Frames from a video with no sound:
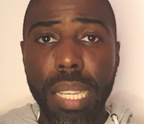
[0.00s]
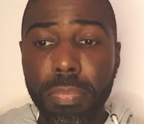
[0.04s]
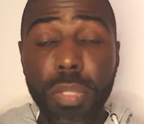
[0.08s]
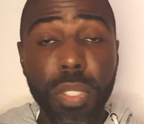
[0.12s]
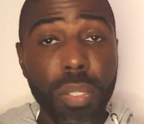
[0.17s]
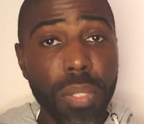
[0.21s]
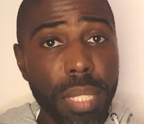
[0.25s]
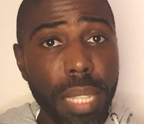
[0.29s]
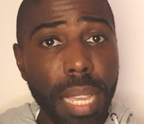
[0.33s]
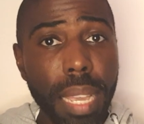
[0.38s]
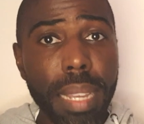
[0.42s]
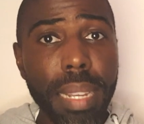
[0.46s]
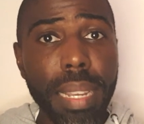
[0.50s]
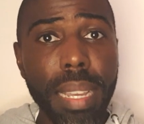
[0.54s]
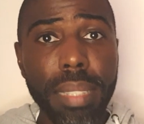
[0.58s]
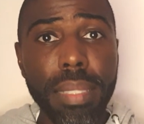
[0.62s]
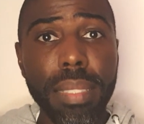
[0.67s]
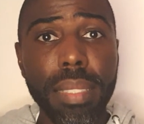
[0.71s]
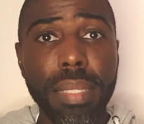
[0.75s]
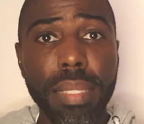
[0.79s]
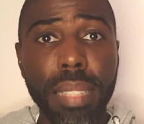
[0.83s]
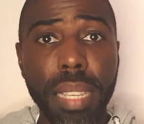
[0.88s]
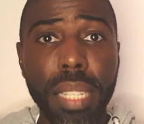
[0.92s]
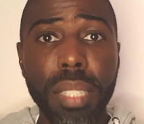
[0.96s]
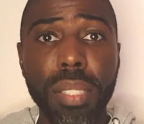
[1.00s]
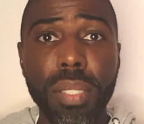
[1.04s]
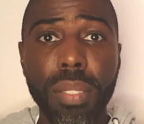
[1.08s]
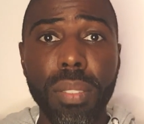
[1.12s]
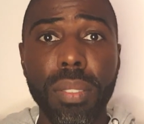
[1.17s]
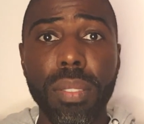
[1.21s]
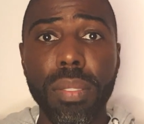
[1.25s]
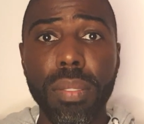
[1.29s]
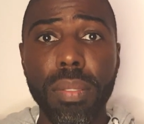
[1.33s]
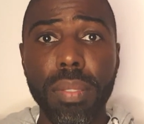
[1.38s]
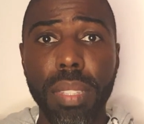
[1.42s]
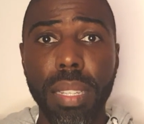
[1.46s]
So yeah, guys, stay
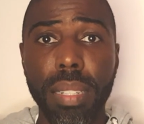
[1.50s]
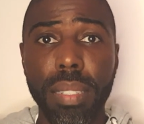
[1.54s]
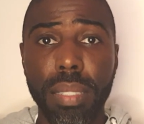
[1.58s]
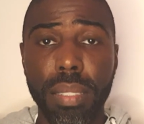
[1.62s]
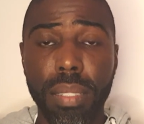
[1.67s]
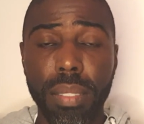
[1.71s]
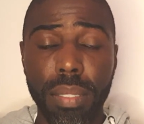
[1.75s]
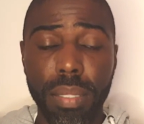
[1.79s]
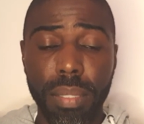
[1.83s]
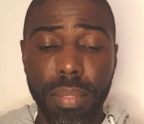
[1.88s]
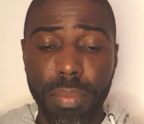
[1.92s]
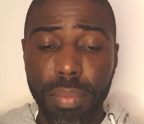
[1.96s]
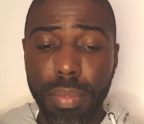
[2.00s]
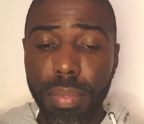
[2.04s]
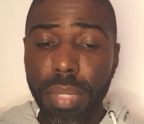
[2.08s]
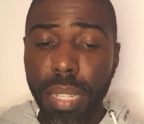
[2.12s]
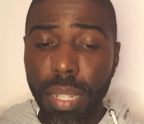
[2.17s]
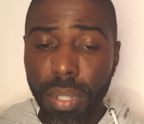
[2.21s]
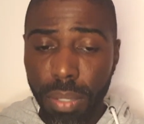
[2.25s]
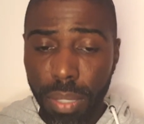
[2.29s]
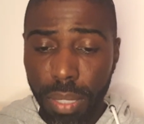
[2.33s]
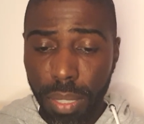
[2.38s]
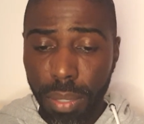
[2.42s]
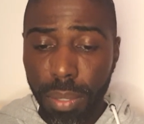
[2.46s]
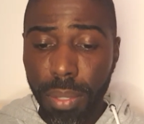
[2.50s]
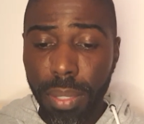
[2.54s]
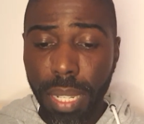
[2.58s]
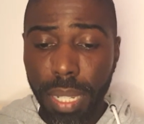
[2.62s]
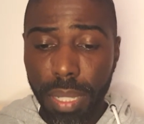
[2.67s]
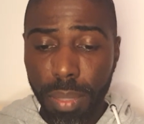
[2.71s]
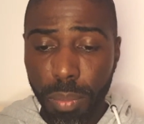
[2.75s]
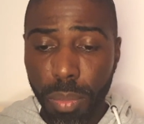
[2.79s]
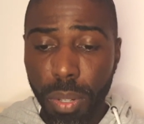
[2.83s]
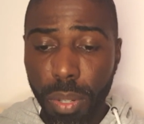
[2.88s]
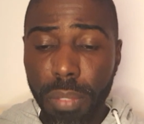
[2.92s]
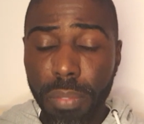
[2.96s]
tuned, that I'm gonna
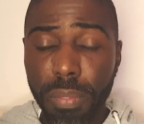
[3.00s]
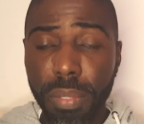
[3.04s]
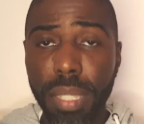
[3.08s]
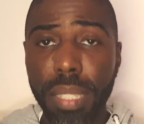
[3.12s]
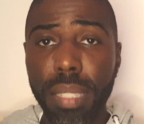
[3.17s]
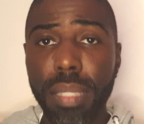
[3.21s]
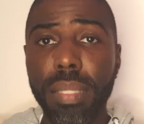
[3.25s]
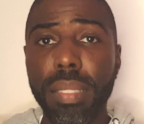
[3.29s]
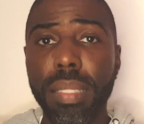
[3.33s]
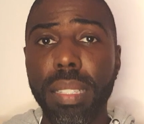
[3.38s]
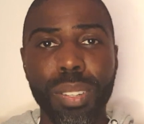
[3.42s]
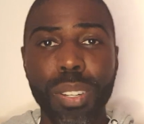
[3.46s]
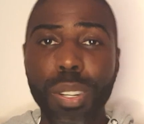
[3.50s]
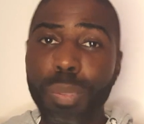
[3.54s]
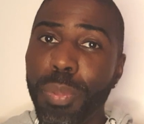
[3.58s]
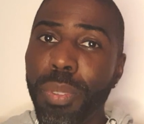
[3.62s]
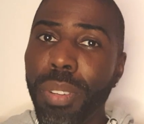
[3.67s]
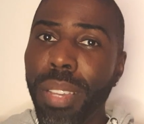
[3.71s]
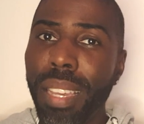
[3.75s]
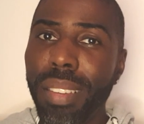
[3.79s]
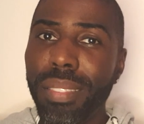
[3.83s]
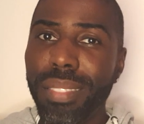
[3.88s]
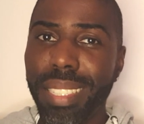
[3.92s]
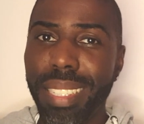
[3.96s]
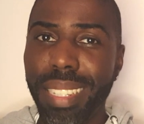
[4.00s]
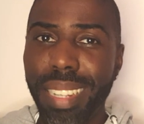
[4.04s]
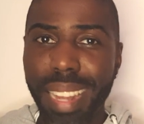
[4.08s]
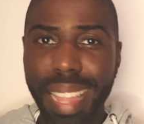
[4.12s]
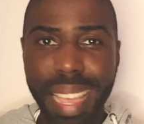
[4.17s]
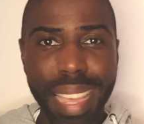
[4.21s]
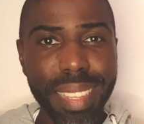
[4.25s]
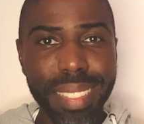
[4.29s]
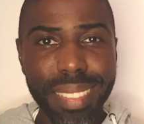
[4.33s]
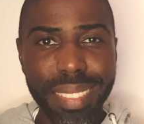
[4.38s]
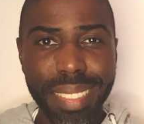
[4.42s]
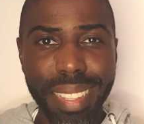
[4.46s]
create more things. Hope you have a
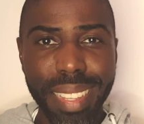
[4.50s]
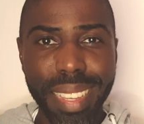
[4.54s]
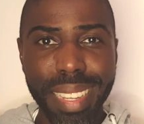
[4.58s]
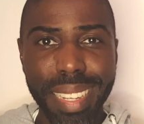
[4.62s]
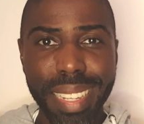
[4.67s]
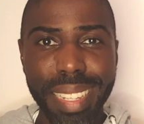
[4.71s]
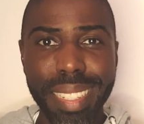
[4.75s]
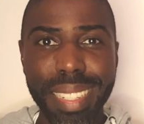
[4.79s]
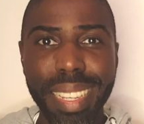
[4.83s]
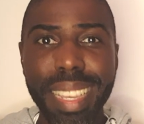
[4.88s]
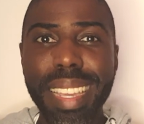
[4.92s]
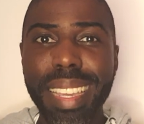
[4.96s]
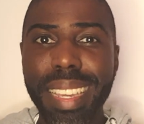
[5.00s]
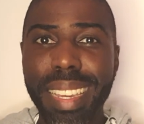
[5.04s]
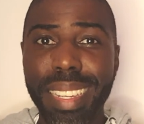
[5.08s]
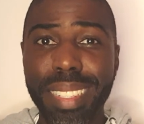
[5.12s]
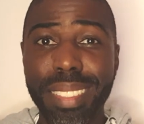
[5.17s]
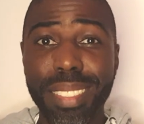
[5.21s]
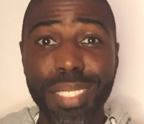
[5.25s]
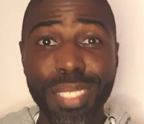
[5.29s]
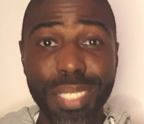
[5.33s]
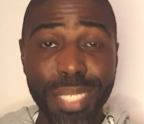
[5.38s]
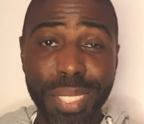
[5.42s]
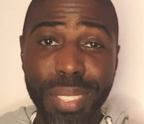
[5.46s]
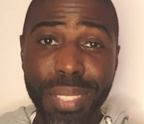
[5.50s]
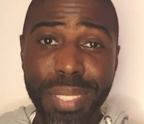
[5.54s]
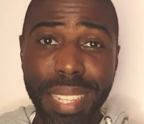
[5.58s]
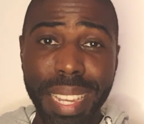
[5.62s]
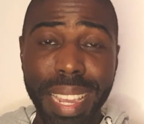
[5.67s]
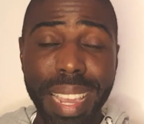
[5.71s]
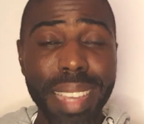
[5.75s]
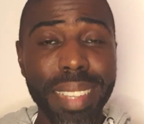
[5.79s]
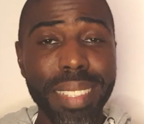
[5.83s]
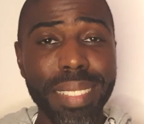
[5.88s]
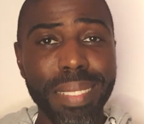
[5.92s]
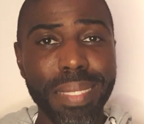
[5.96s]
nice day, and see you
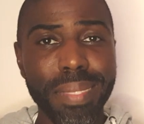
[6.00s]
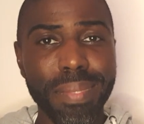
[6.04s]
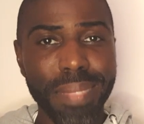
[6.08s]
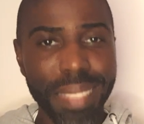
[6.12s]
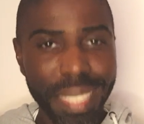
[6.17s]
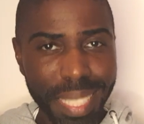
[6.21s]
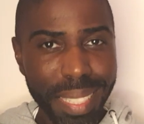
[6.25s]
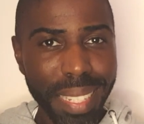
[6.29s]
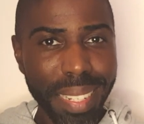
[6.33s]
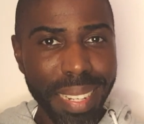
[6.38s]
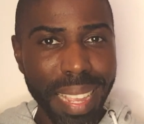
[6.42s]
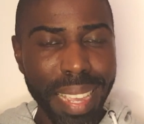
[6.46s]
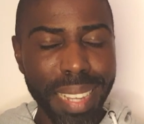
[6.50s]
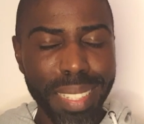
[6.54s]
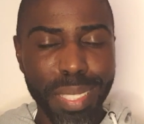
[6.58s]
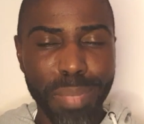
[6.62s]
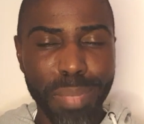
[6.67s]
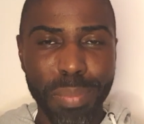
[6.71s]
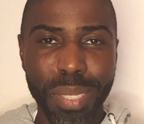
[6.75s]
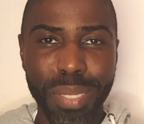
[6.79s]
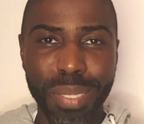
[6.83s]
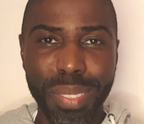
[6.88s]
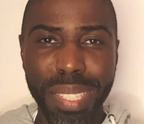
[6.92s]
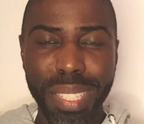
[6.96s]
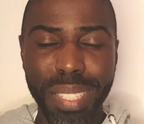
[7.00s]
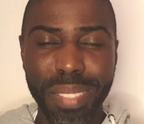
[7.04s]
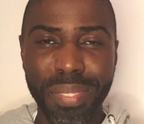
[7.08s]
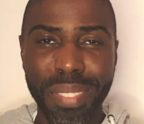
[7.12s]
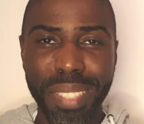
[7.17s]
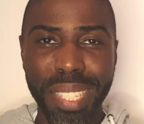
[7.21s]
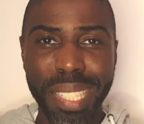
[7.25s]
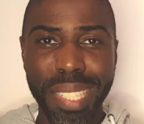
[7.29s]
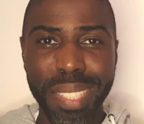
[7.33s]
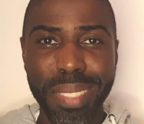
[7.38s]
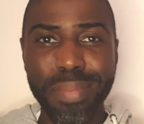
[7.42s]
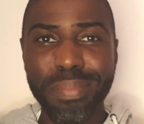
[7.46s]
guys in the next music
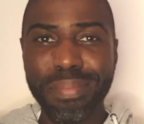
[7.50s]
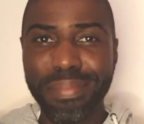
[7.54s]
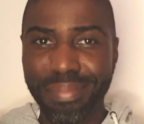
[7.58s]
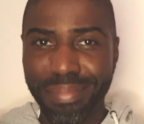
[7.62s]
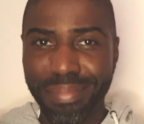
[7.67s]
video.